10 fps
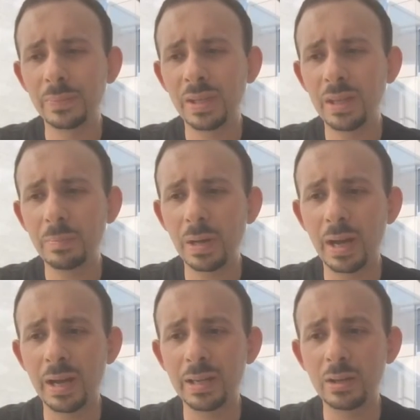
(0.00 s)
Keep an
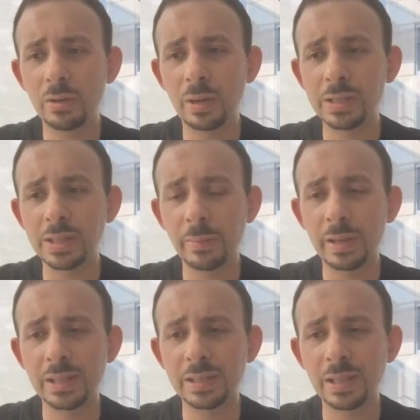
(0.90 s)
eye, you know, on some of
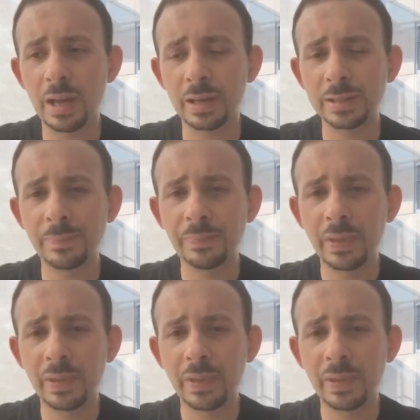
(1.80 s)
these stocks.